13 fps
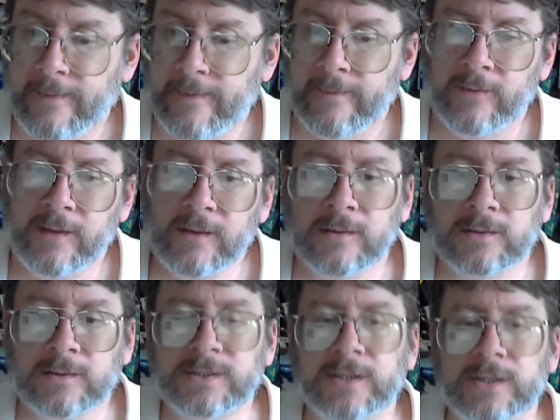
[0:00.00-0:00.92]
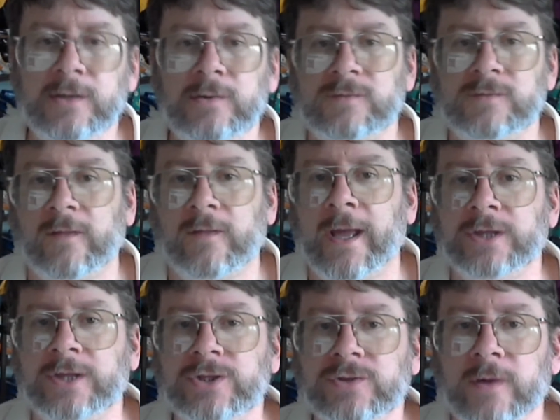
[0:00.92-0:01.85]
Well, here's a news
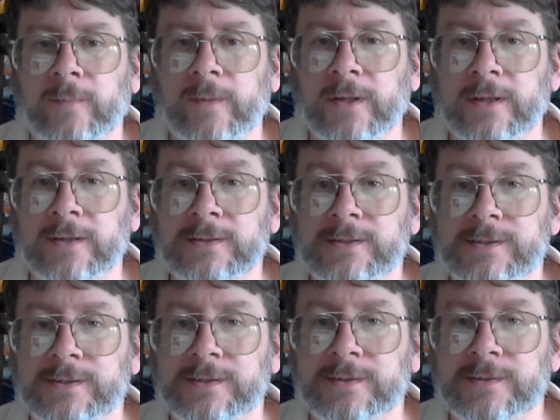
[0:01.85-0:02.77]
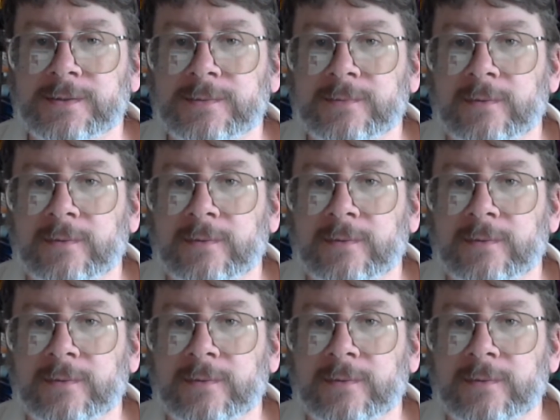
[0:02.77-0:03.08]
flash, Trumplicans.